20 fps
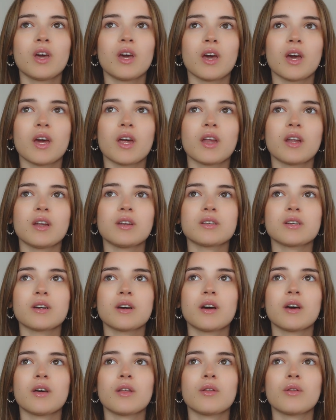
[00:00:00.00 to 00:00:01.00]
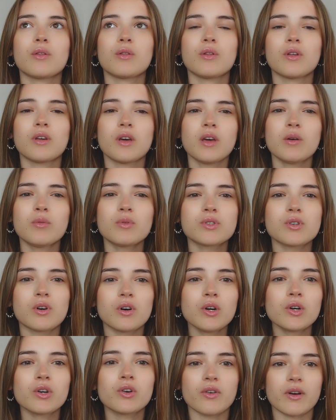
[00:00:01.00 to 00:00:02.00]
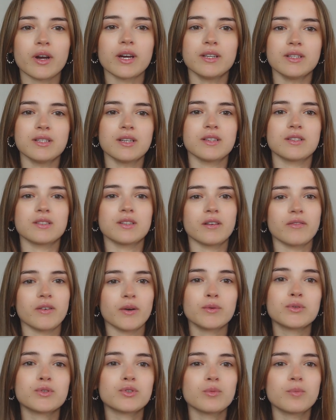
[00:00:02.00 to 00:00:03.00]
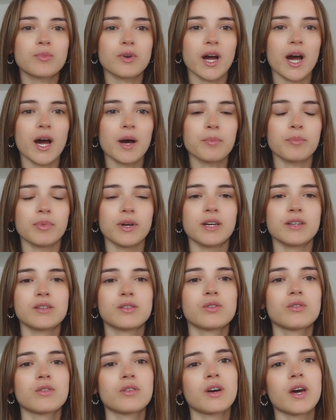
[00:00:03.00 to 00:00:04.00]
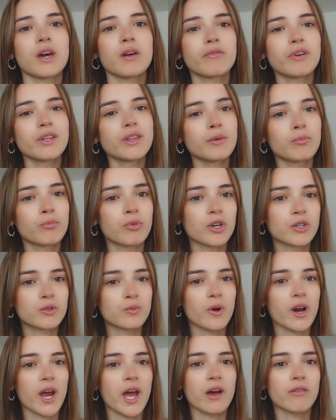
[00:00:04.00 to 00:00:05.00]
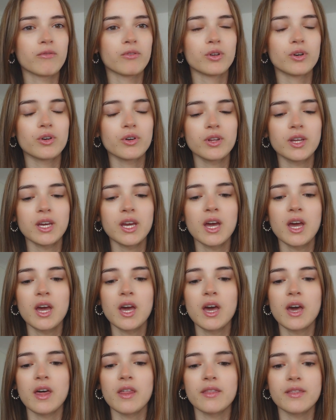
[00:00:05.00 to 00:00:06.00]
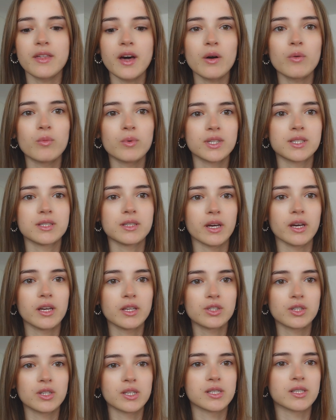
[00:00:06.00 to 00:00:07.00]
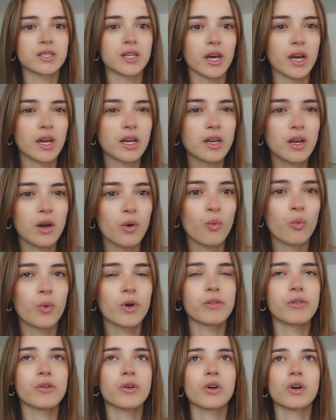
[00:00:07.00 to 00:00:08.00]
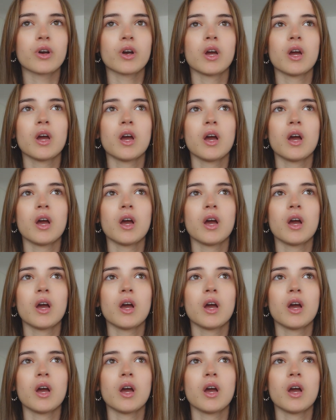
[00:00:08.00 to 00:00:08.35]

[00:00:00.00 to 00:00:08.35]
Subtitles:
and it was all great and stuff. I was super happy until I read the part where I have literally that one day to decide whether